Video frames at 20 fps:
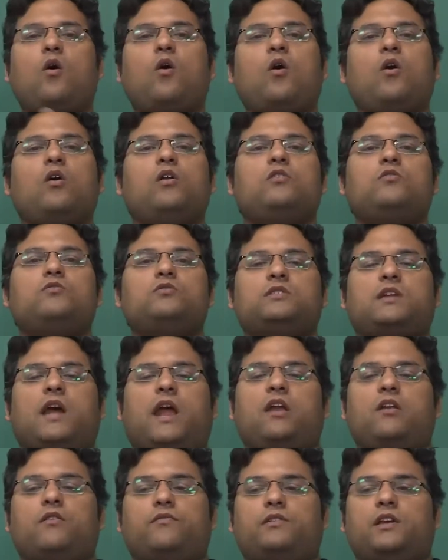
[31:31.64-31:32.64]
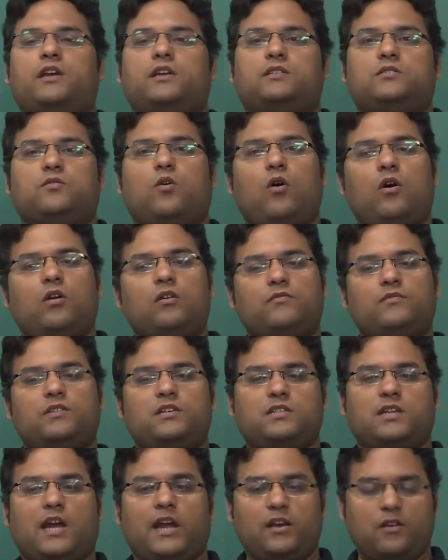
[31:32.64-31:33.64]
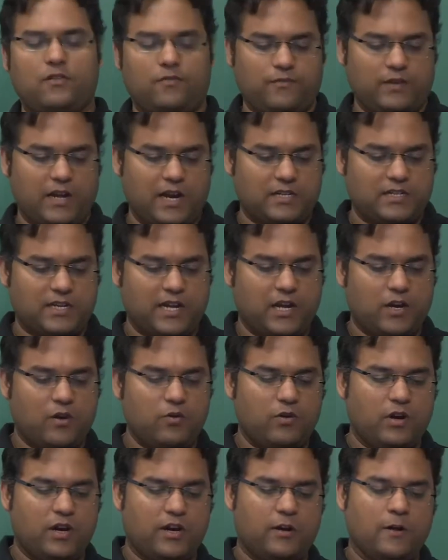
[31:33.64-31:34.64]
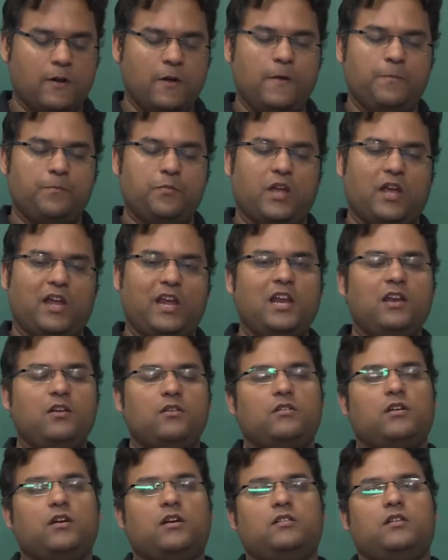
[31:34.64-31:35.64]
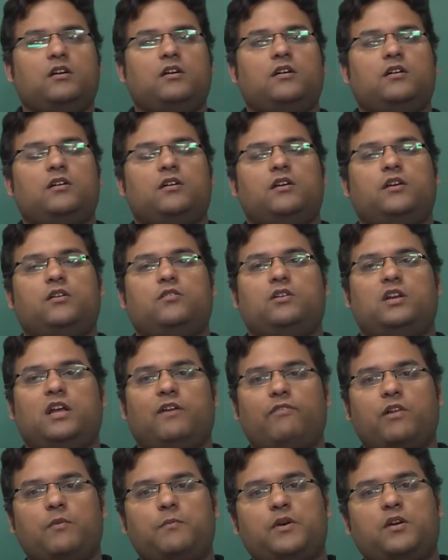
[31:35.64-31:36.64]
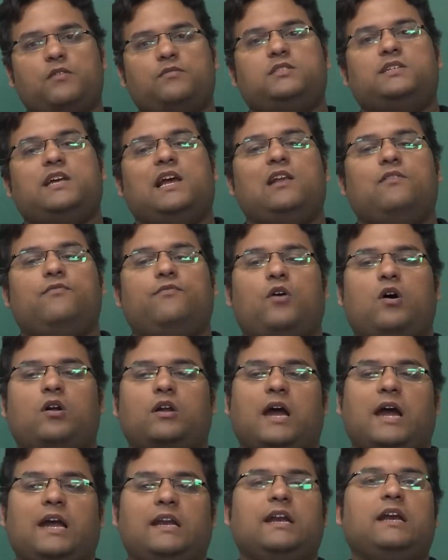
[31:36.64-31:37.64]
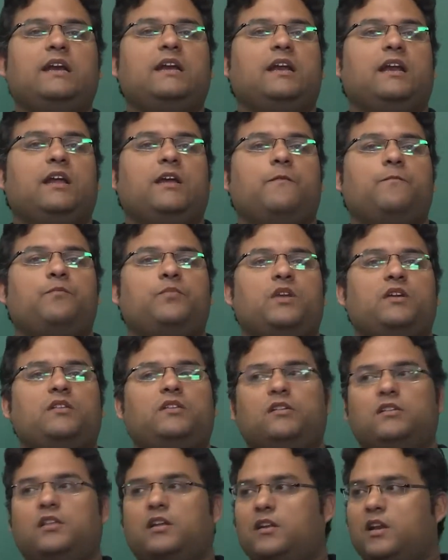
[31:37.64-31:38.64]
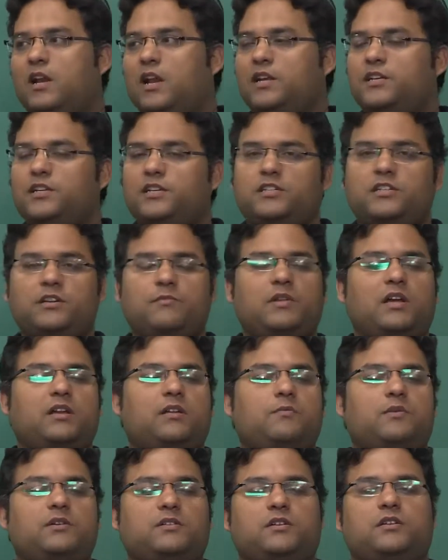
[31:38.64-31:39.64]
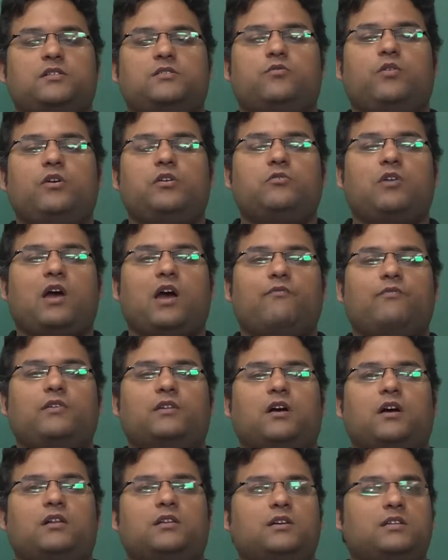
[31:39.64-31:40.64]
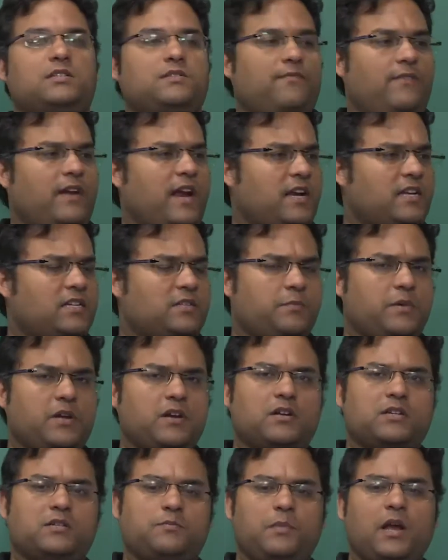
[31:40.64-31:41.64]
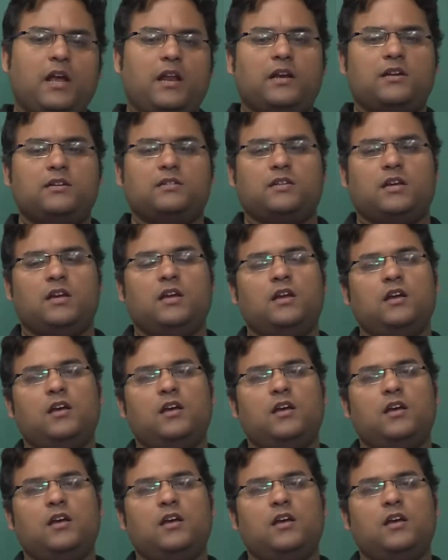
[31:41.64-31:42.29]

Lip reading: All those kind of things, all of this kind of gets included in the development of self or identity. The relationship that the person is going to have with others, friends, peers, parents,